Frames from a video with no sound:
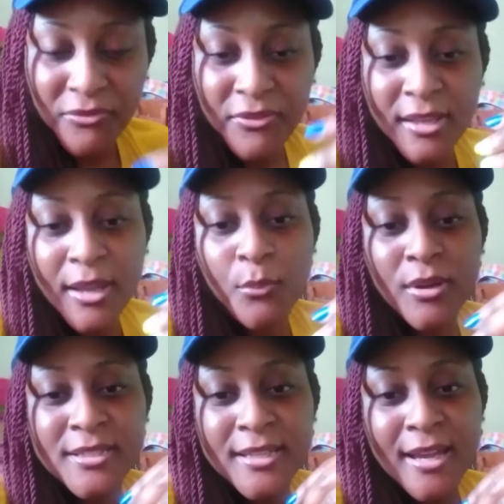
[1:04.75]
We feel that
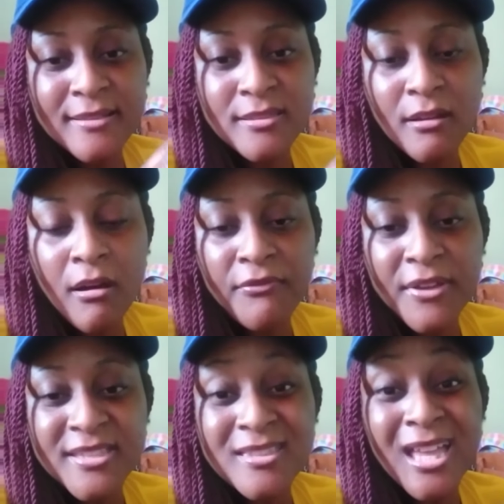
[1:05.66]
what he has to
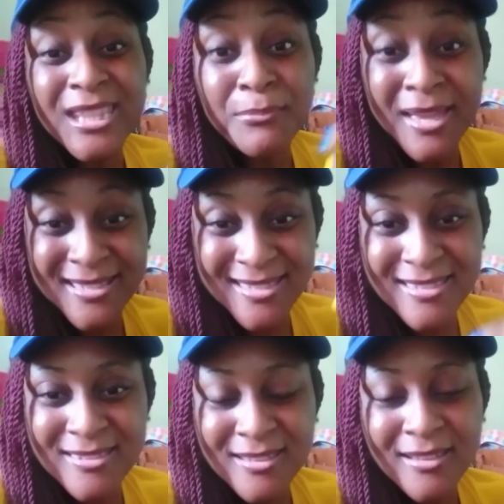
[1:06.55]
offer is not the
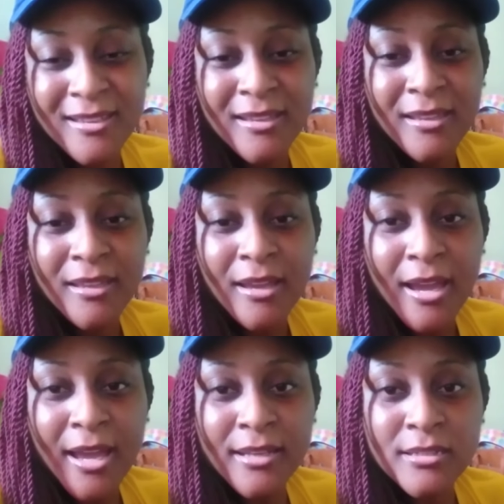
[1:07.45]
best.
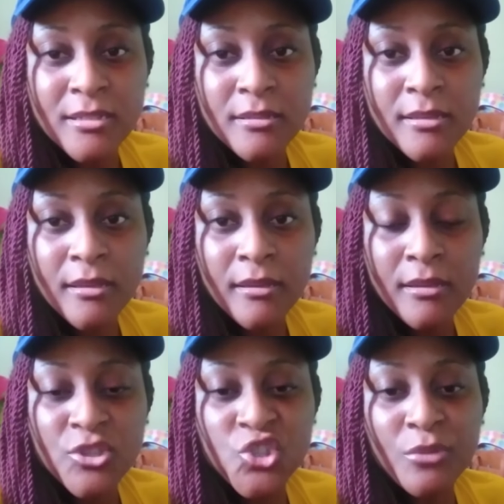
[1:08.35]
And
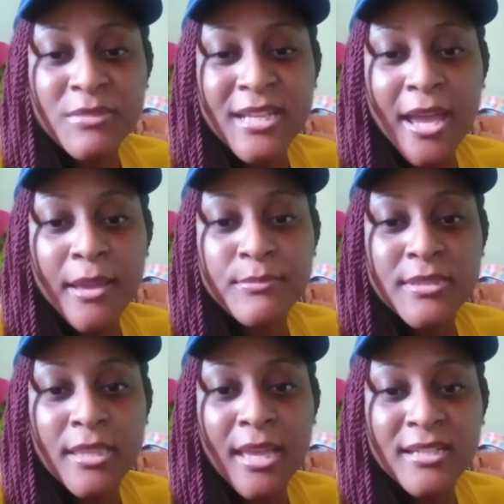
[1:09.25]

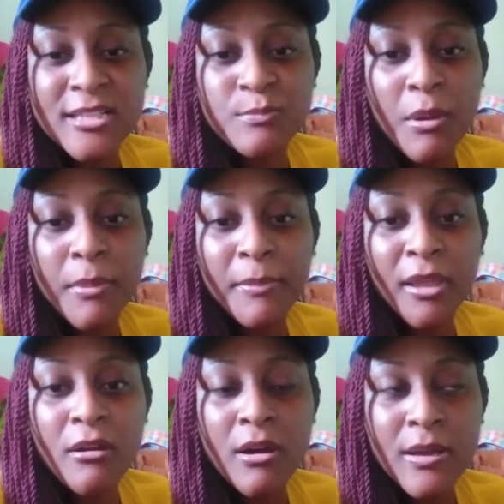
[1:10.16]
sometimes that is
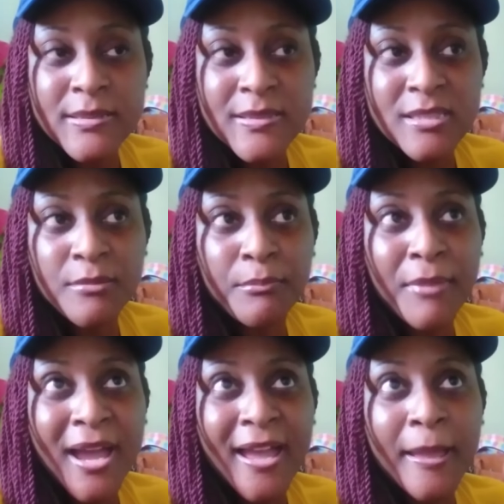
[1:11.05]
probably caused
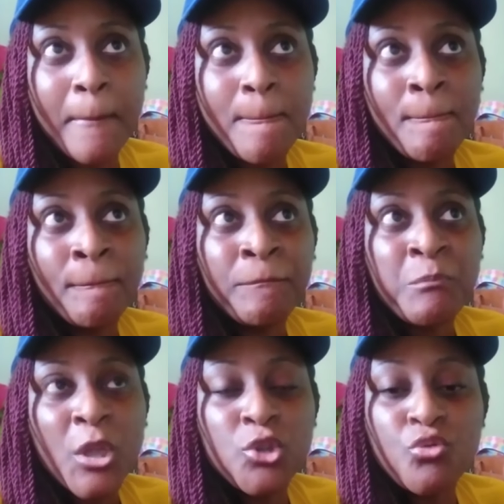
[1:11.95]
by
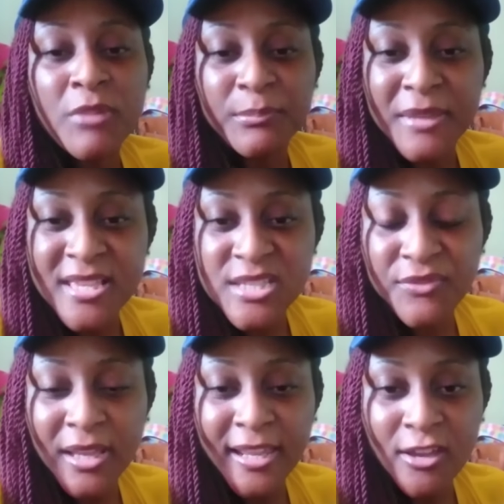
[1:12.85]
human beings
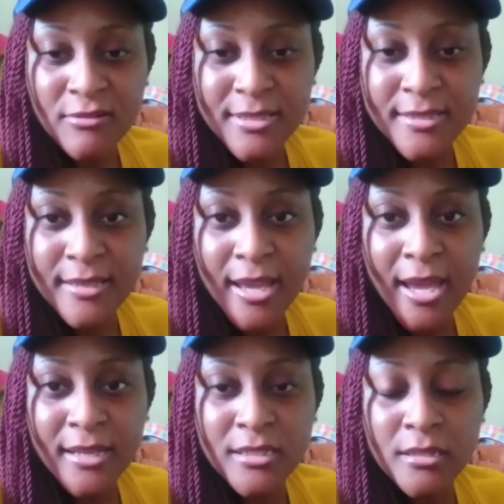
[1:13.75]
failing us.
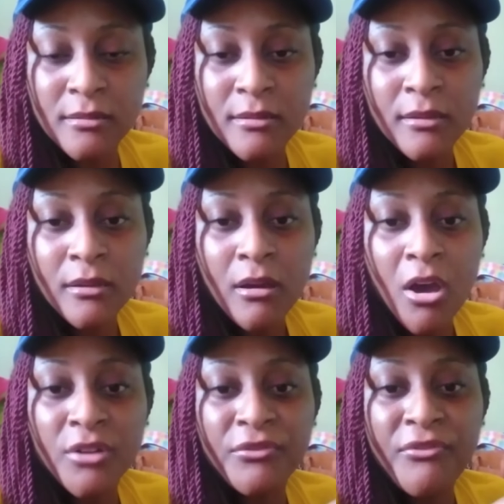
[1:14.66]
And
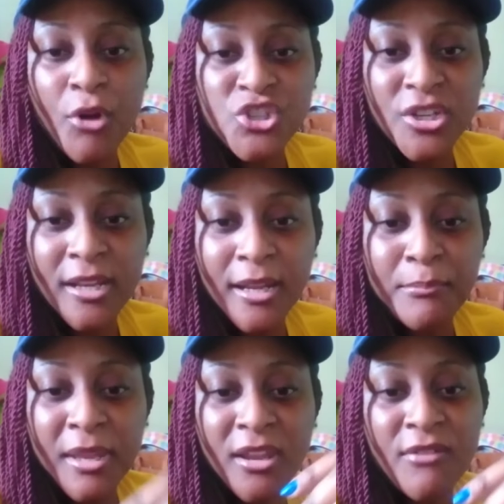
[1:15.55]
unfortunately,
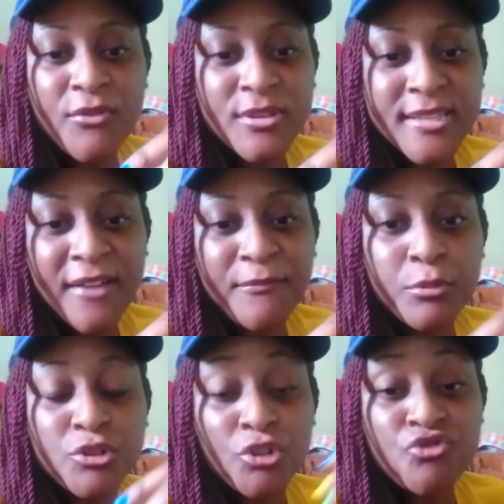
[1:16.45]
many of us have
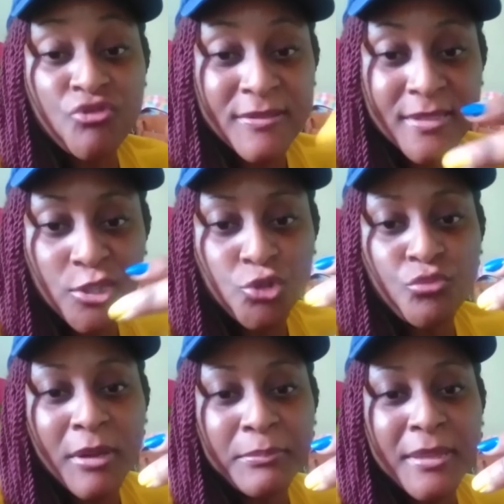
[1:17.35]
put our trust in
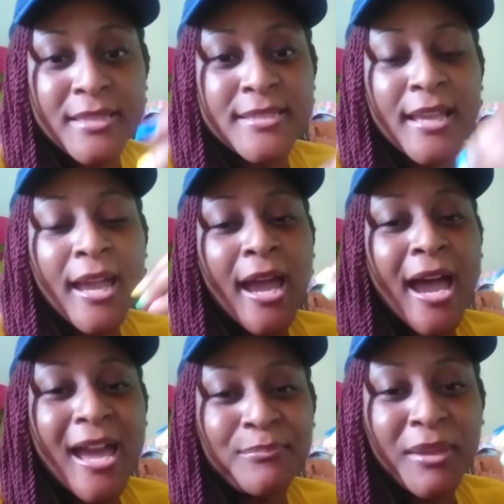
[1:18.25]
human beings.
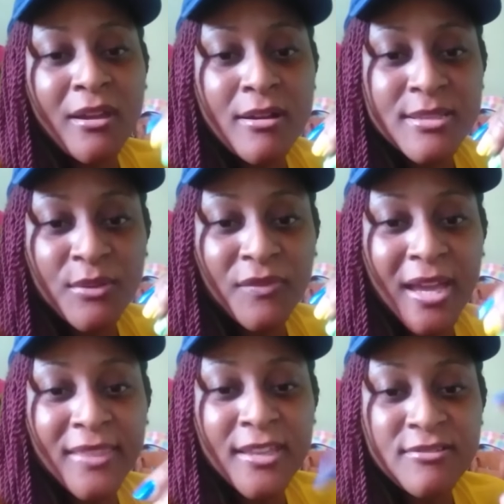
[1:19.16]
And because of
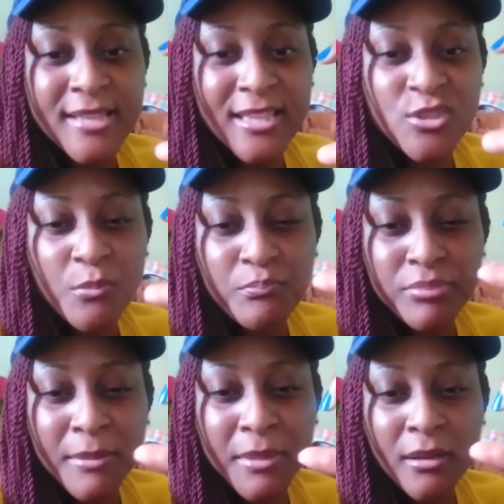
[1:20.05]
that, there's that
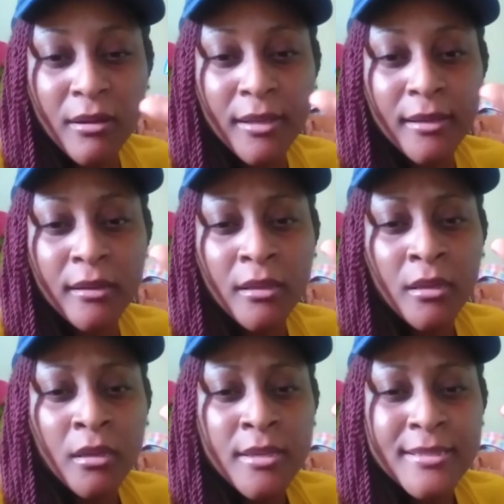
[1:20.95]
subliminal
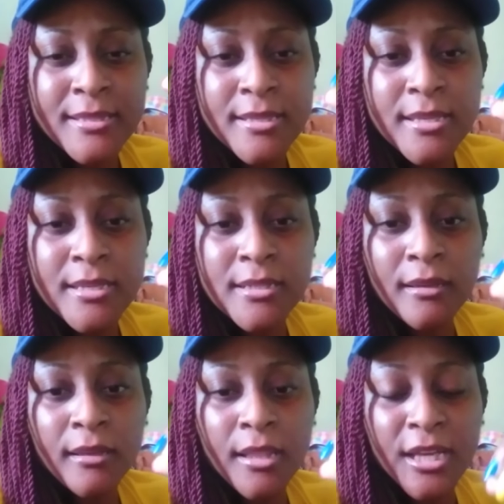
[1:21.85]

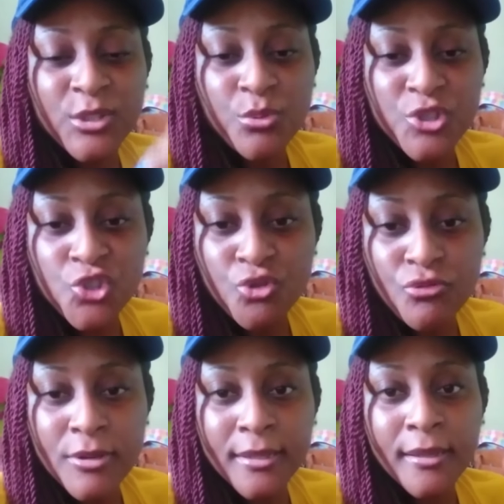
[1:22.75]
seed that was
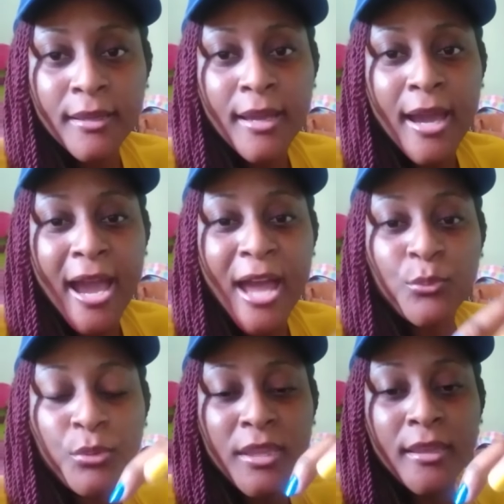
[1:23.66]
sown,
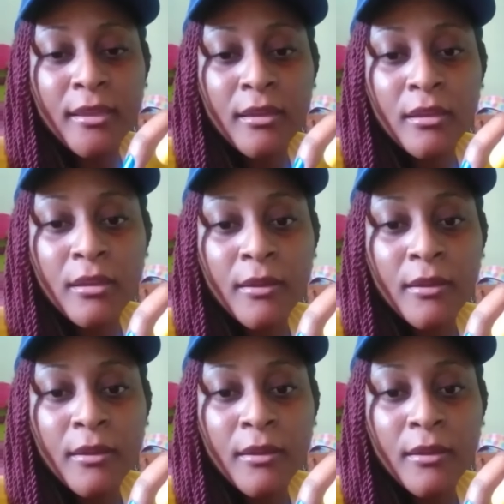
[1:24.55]
and we